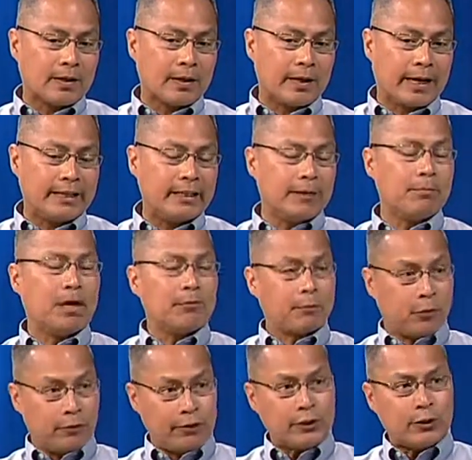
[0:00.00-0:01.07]
I did my
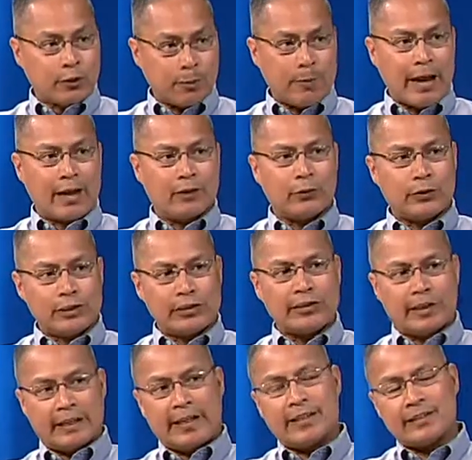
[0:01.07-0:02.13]
provisional patent, which is
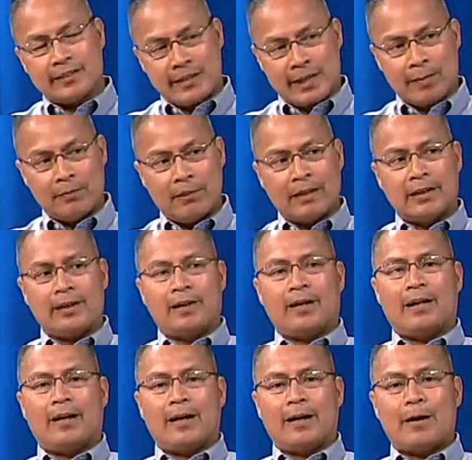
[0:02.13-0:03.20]
the next step.
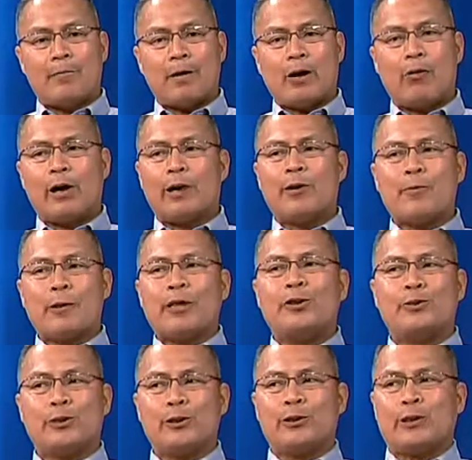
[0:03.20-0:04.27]
I wanted to make
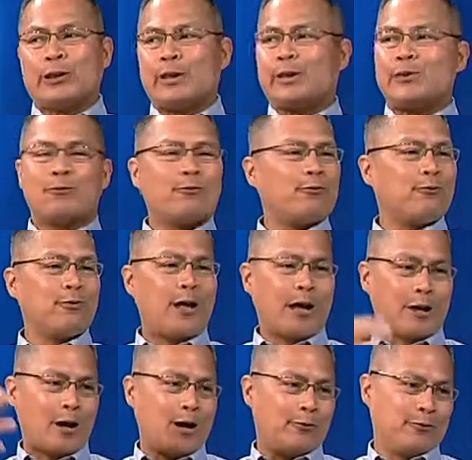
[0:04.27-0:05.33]
sure this thing doesn't fly
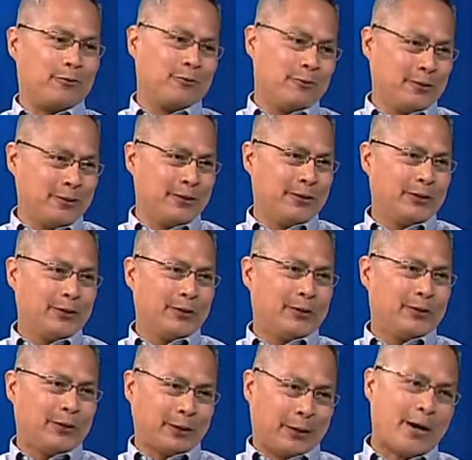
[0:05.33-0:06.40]
off
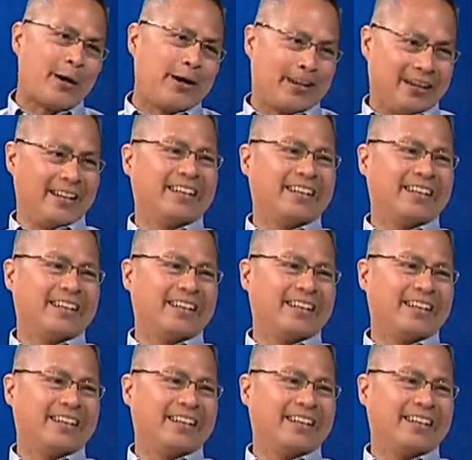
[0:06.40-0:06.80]
the car.